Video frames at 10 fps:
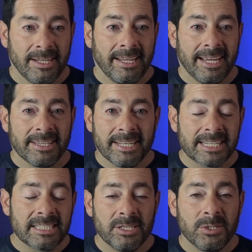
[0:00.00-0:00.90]
And the next
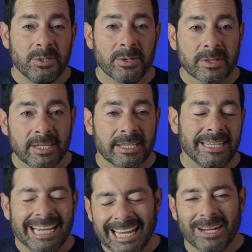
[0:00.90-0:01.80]
thing you do, you're thinking,
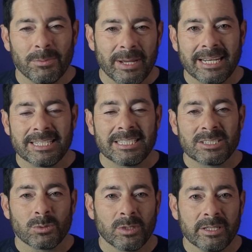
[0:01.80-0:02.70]
oh man, this isn't
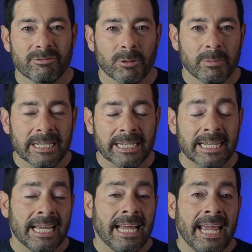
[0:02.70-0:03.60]
really for me.
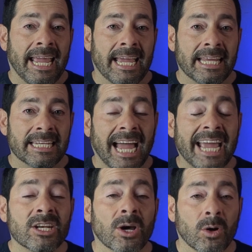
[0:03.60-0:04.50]
And I
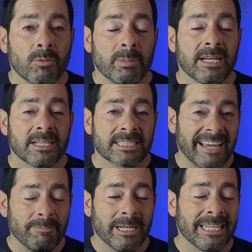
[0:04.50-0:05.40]
know, because
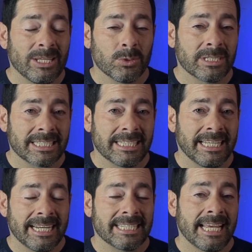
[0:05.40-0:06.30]
I've been in that
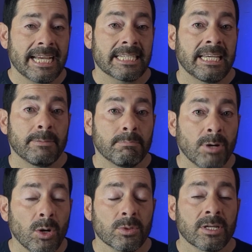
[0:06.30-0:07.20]
exact same
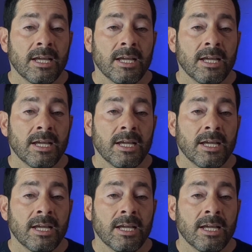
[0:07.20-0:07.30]
boat.